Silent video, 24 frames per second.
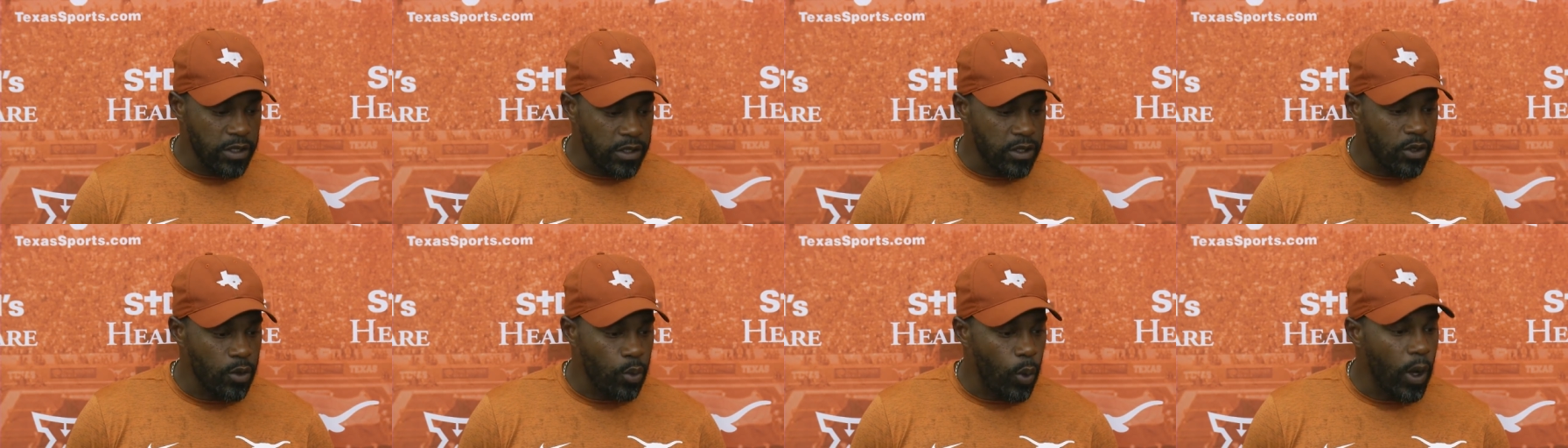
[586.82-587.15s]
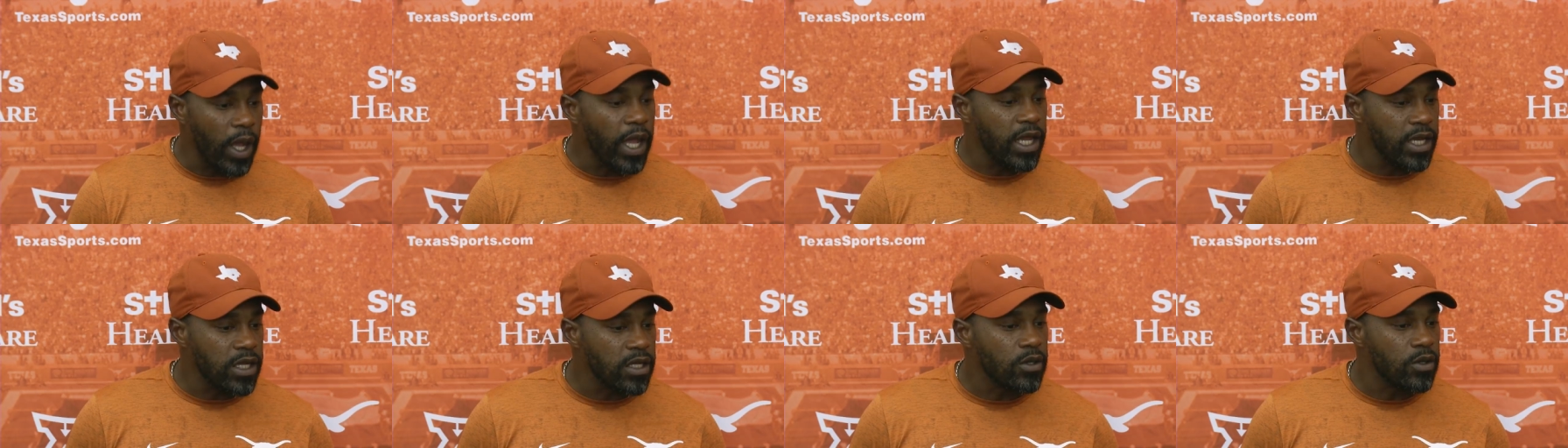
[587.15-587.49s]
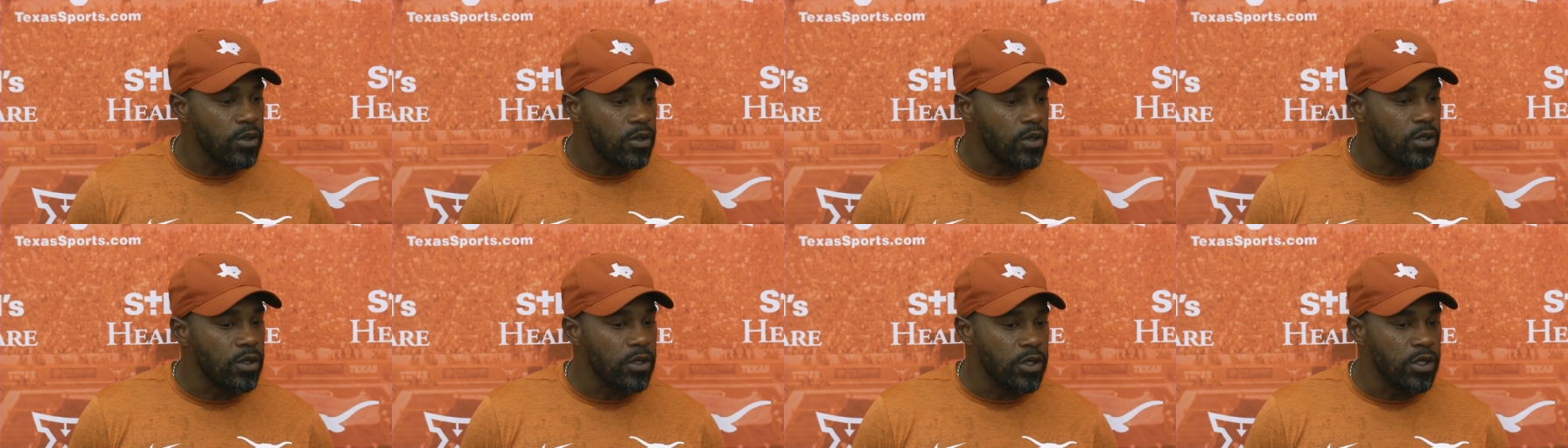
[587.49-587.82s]
weight,
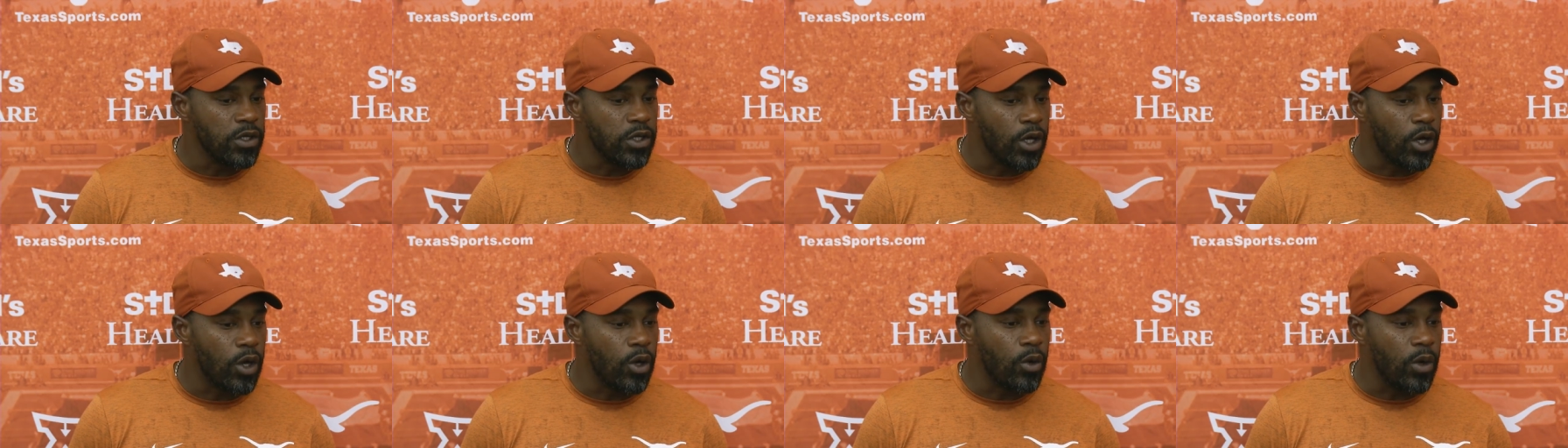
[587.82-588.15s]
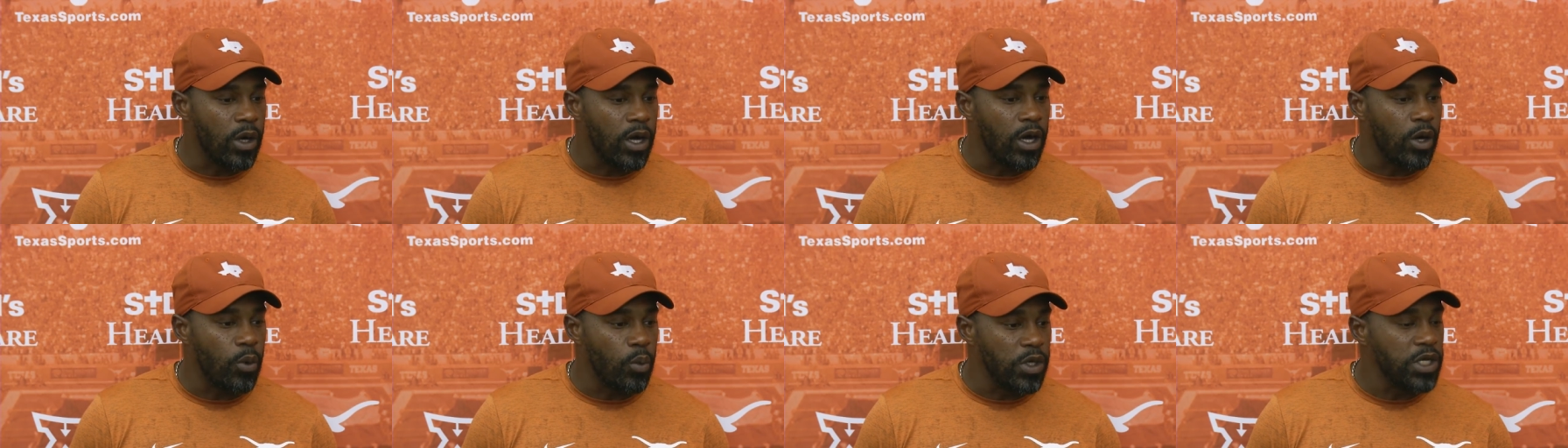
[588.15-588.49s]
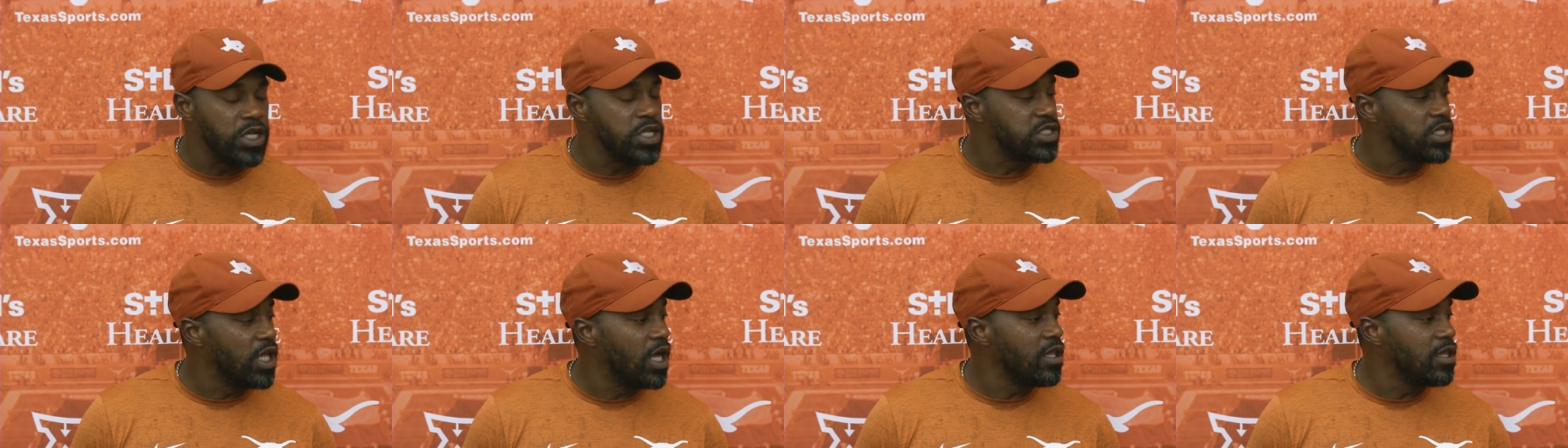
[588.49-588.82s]
you know, when
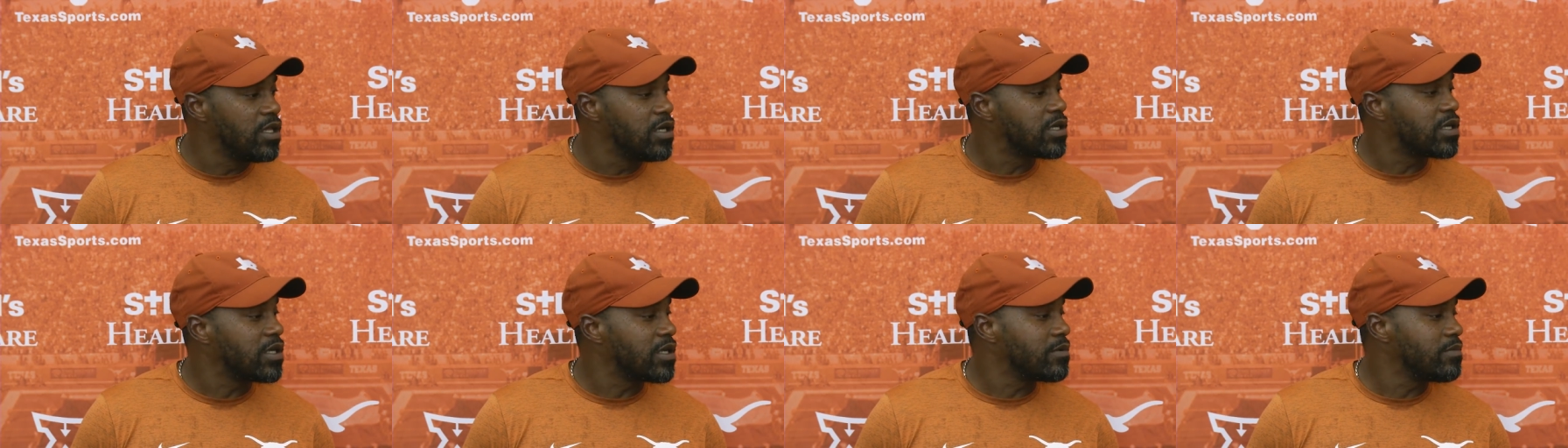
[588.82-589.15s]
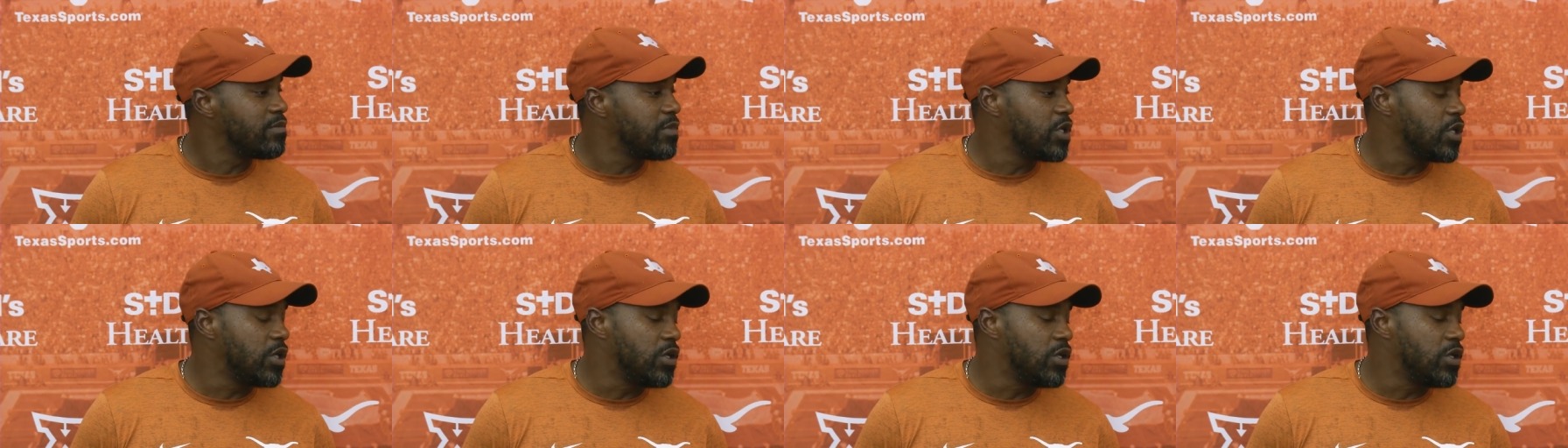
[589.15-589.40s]
he's not looking,